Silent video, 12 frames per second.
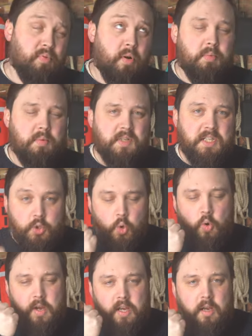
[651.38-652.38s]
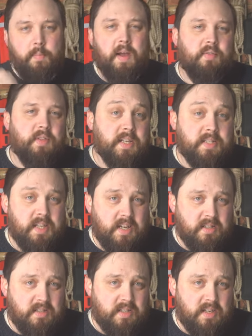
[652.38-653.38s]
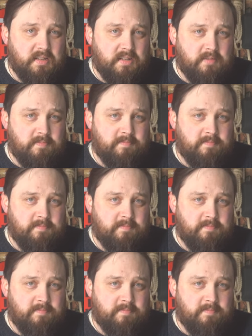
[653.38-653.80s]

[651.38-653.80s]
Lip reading: probably talking about their second stage.